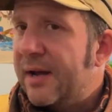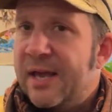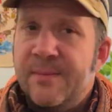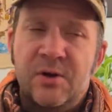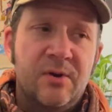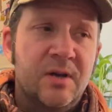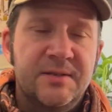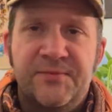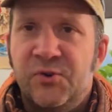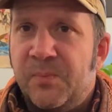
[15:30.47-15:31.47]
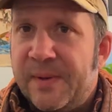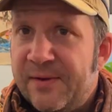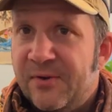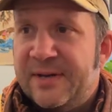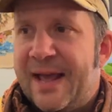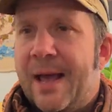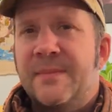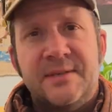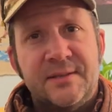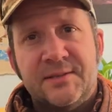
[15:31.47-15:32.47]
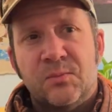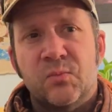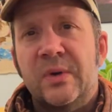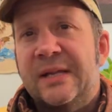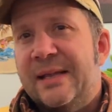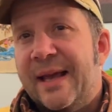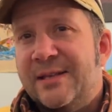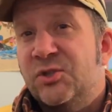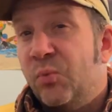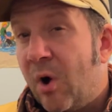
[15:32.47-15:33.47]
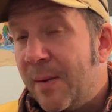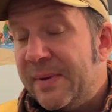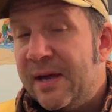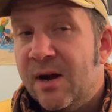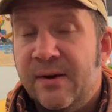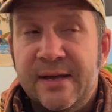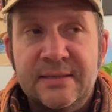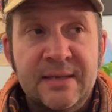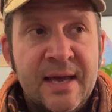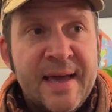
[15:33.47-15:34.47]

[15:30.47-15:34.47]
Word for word: I came across a few beaver dams and some really like swampy areas.